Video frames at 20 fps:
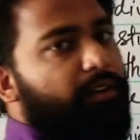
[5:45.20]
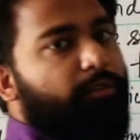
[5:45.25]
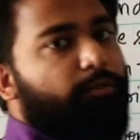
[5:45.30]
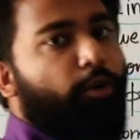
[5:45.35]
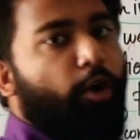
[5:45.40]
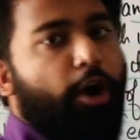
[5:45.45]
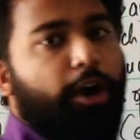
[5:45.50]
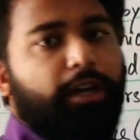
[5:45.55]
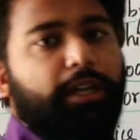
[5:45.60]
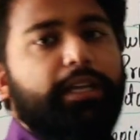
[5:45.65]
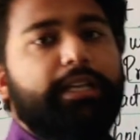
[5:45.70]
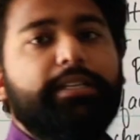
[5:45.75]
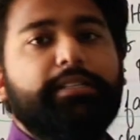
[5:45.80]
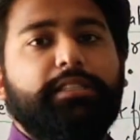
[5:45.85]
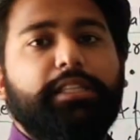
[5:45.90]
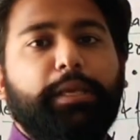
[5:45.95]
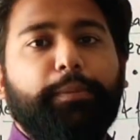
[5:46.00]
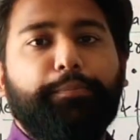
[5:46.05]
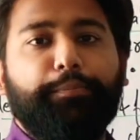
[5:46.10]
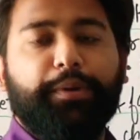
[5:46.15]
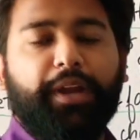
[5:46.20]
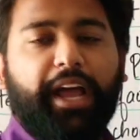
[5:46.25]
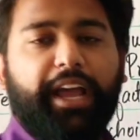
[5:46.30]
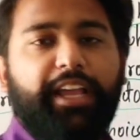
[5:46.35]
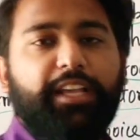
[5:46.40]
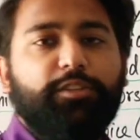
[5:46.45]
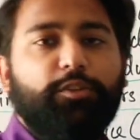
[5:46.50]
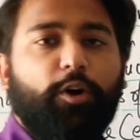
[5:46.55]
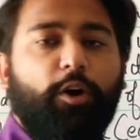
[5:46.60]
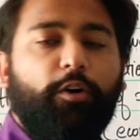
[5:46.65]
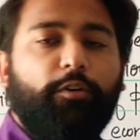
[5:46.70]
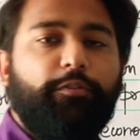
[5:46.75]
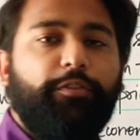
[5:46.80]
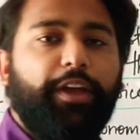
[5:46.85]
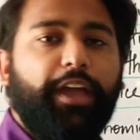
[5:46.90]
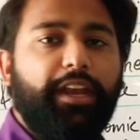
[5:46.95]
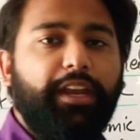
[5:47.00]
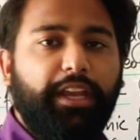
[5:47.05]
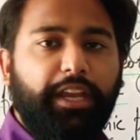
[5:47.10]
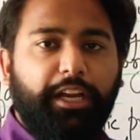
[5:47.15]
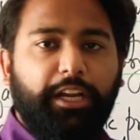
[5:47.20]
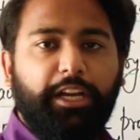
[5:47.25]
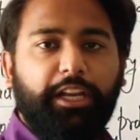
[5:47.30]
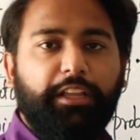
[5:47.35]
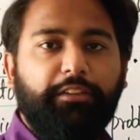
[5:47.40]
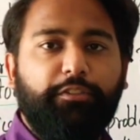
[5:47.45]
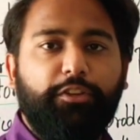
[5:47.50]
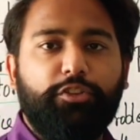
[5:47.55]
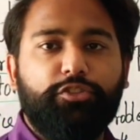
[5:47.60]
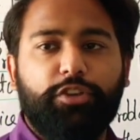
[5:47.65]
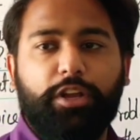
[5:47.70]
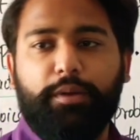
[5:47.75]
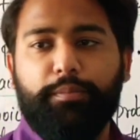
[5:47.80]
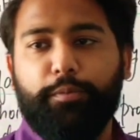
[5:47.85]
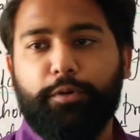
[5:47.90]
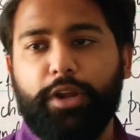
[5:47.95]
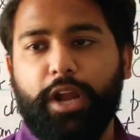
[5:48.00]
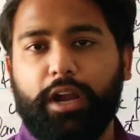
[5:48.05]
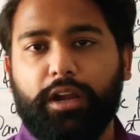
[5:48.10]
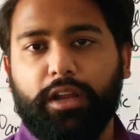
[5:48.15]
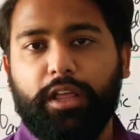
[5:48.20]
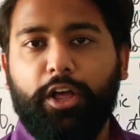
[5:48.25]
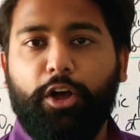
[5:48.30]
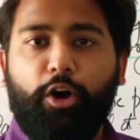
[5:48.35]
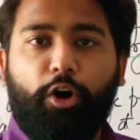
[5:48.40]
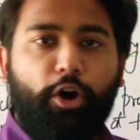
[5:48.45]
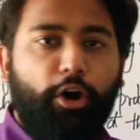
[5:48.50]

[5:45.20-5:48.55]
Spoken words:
What is the price of an individual product?